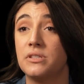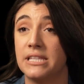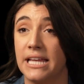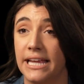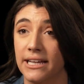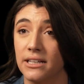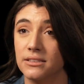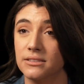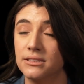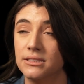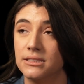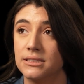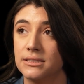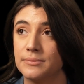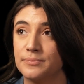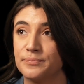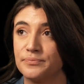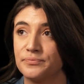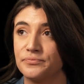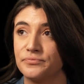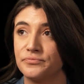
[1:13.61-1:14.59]
sales
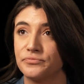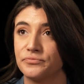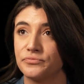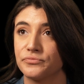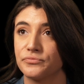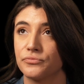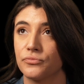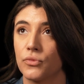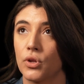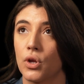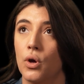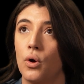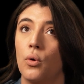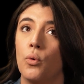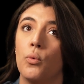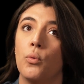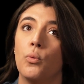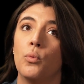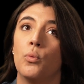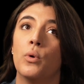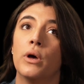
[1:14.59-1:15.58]

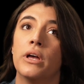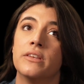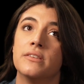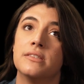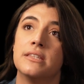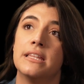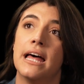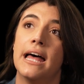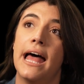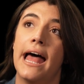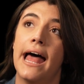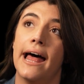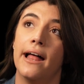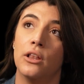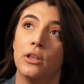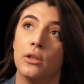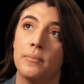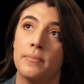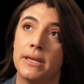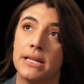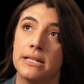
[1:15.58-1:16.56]
was the
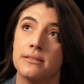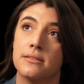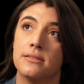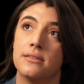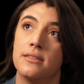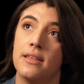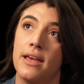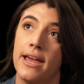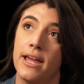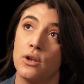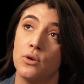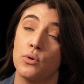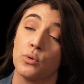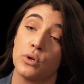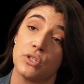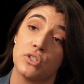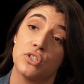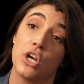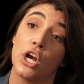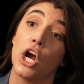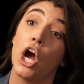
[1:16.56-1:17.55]
elements that
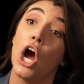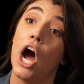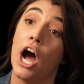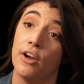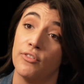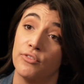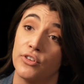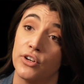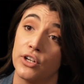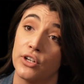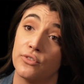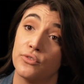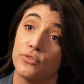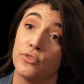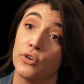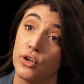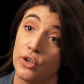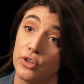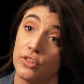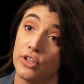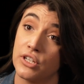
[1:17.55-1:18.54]
Northstar offered
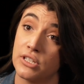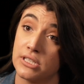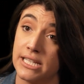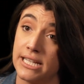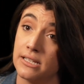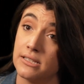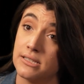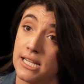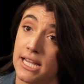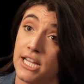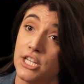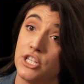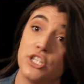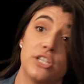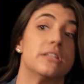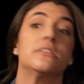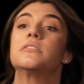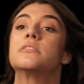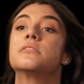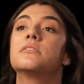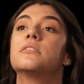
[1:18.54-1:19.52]
for their sales
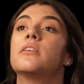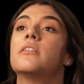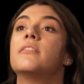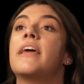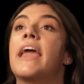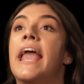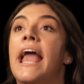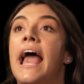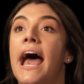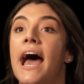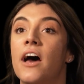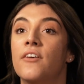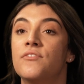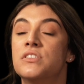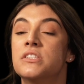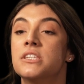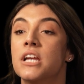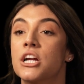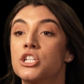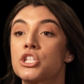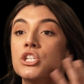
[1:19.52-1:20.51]
agents. They have
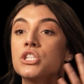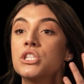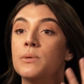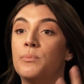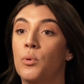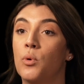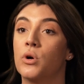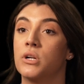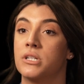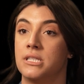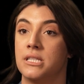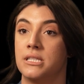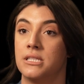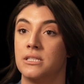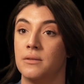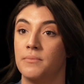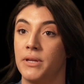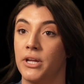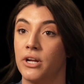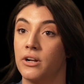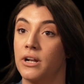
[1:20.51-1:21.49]
such a support
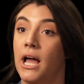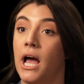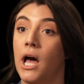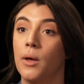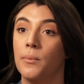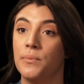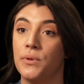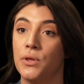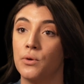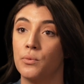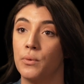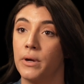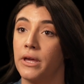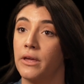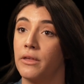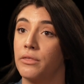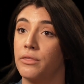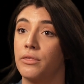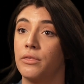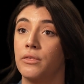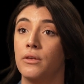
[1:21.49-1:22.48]
system here to help you
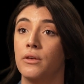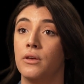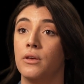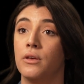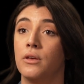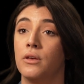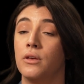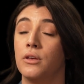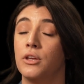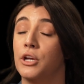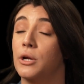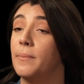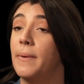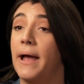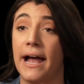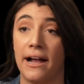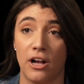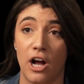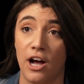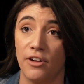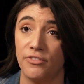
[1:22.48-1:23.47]
with your
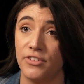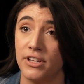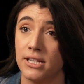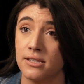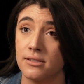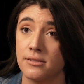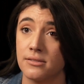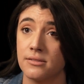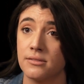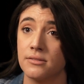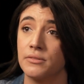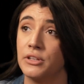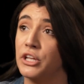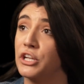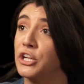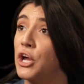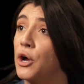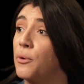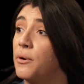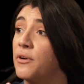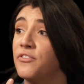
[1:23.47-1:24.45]
back office. You
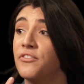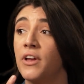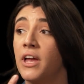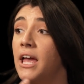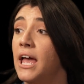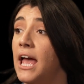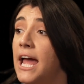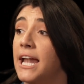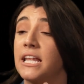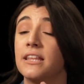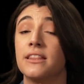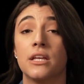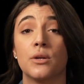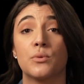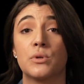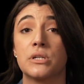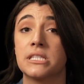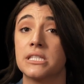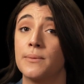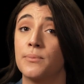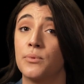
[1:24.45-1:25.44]
know, if anything
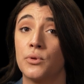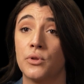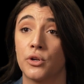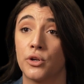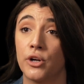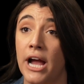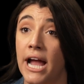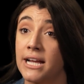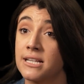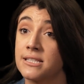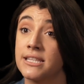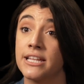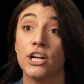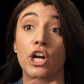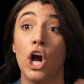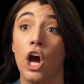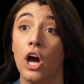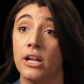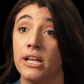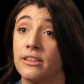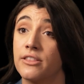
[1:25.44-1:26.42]
were to slip through the cracks, they're
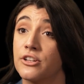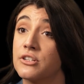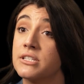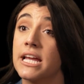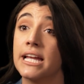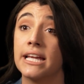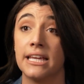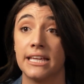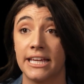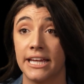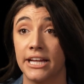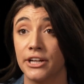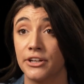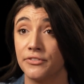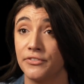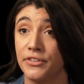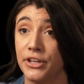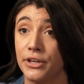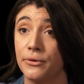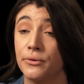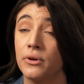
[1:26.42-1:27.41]
on it, they're taking care
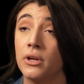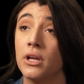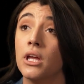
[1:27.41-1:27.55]
of you.